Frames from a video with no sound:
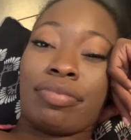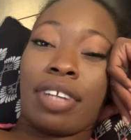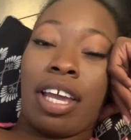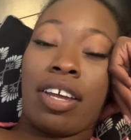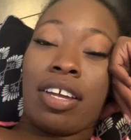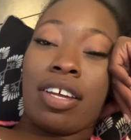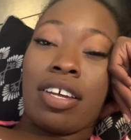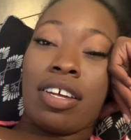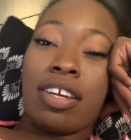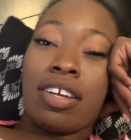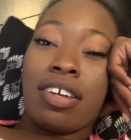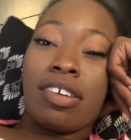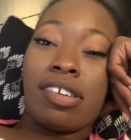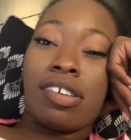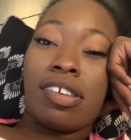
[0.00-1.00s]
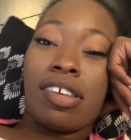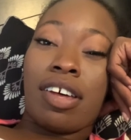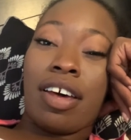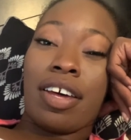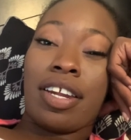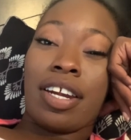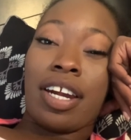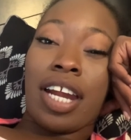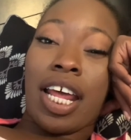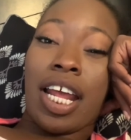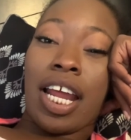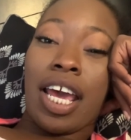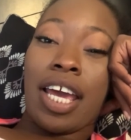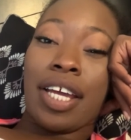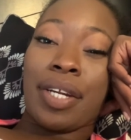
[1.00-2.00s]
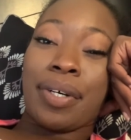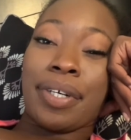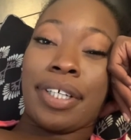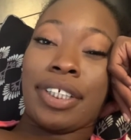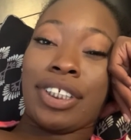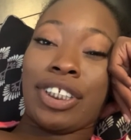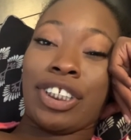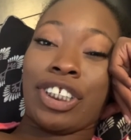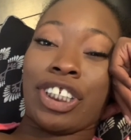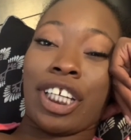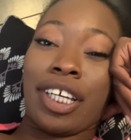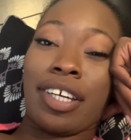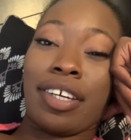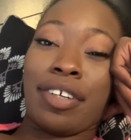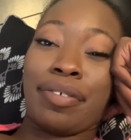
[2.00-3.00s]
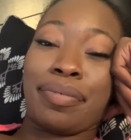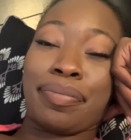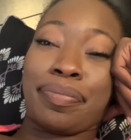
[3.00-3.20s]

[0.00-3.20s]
Other than that, I ain't doing shit.